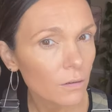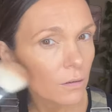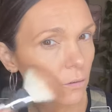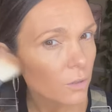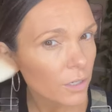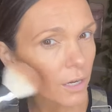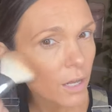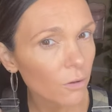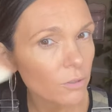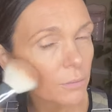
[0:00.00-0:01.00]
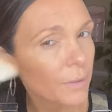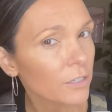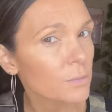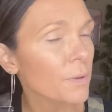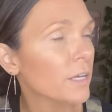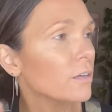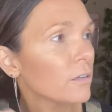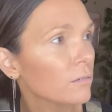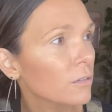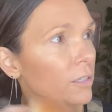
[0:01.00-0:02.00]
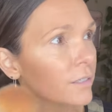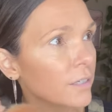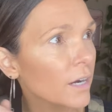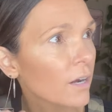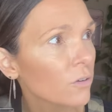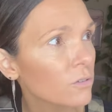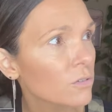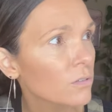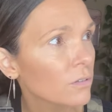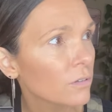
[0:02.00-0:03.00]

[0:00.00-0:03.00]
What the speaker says: what do you call it when your parents pay you to clean their house?